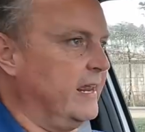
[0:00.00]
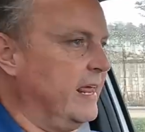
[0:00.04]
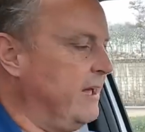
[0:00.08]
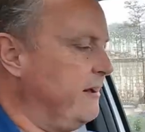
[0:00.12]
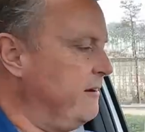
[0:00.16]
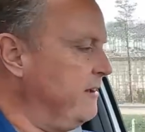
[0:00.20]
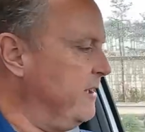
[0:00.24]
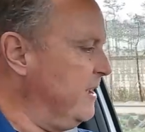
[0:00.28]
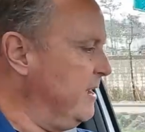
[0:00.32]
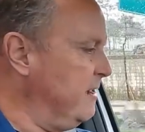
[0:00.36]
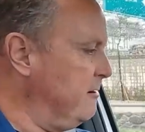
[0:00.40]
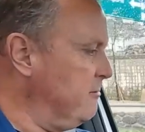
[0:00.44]
it
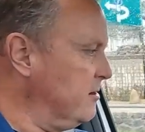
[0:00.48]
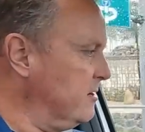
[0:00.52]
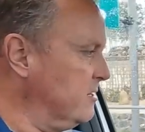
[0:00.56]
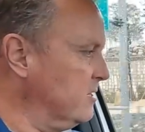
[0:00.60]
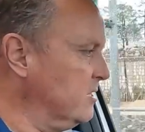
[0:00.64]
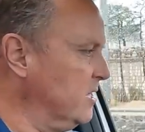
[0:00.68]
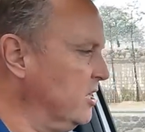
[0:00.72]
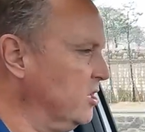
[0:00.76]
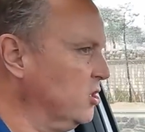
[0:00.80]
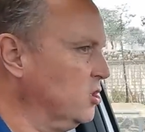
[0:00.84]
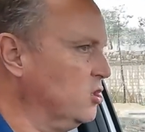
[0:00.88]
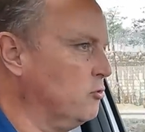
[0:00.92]
out here
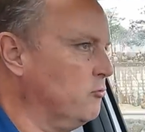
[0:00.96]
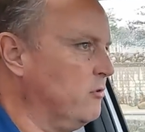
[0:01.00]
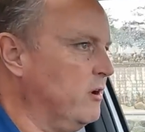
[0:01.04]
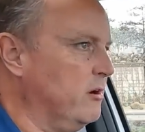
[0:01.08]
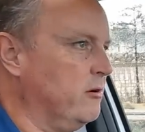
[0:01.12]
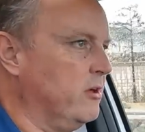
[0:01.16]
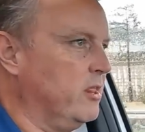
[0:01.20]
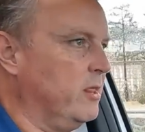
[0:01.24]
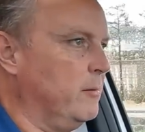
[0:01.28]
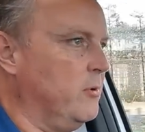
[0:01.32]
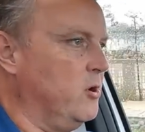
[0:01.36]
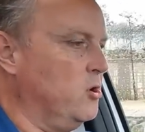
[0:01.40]
in Korea at the